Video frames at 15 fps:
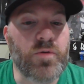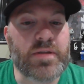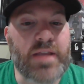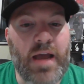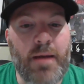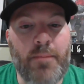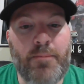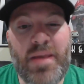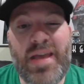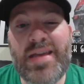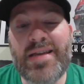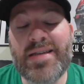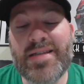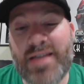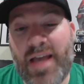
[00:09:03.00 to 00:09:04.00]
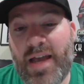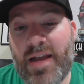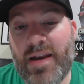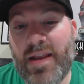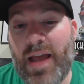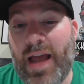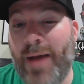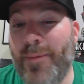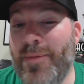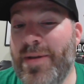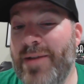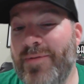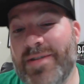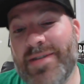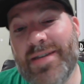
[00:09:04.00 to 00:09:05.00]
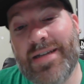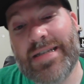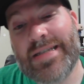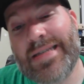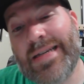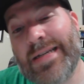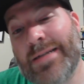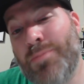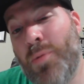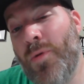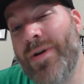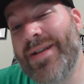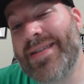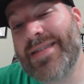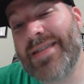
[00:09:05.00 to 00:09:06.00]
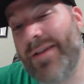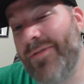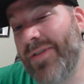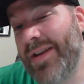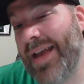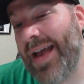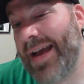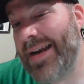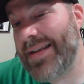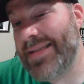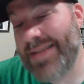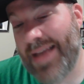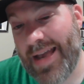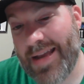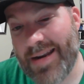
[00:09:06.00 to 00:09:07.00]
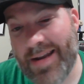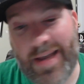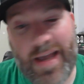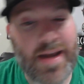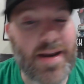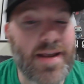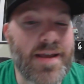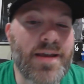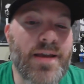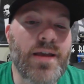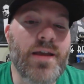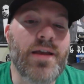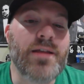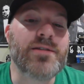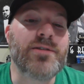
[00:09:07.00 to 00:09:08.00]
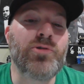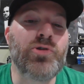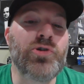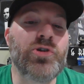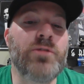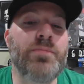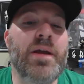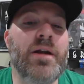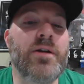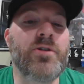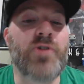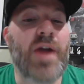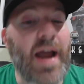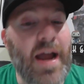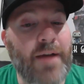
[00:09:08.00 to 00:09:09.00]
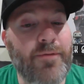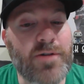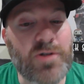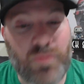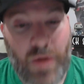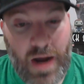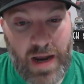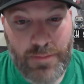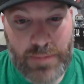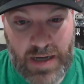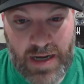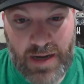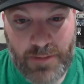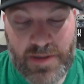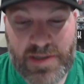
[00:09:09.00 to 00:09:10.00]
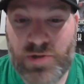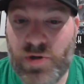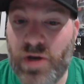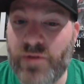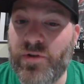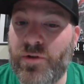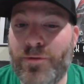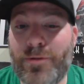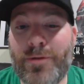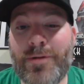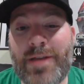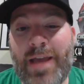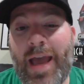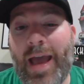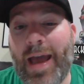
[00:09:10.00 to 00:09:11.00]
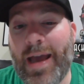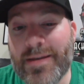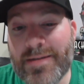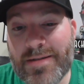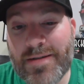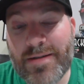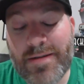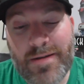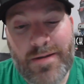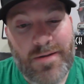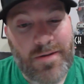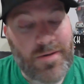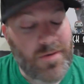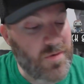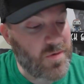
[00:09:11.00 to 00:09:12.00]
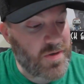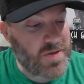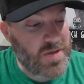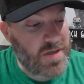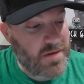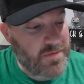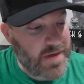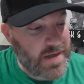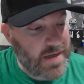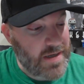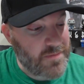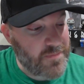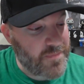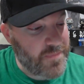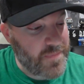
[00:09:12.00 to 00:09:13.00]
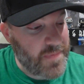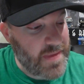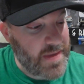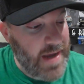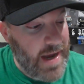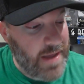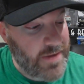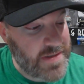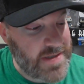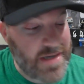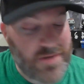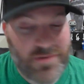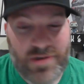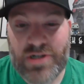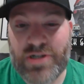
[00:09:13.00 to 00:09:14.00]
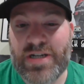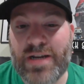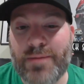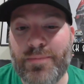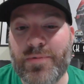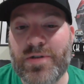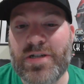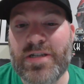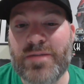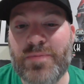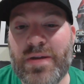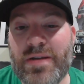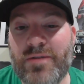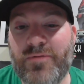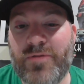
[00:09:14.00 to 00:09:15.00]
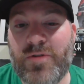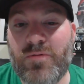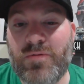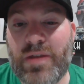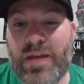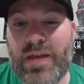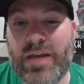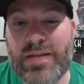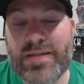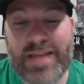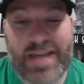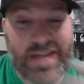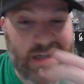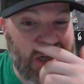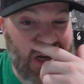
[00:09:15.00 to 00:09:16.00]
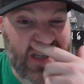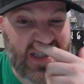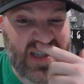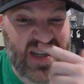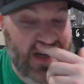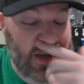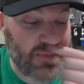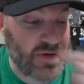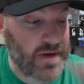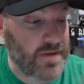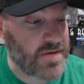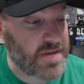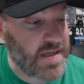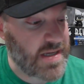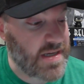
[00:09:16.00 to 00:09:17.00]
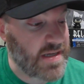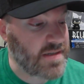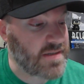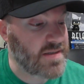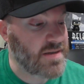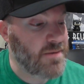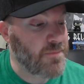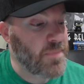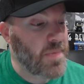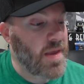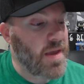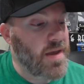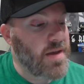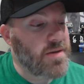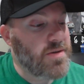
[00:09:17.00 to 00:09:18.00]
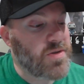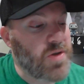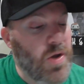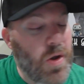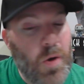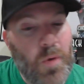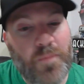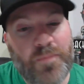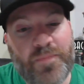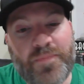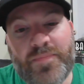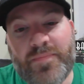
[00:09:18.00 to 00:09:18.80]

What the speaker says: with that being said, I'm going to give this like a 6.7 out of 10. Again, it's a little better than your average rom-com because you have a good cast. You also have a Alexandria Shipp. She's been in a few things like Jexy and a couple other things. So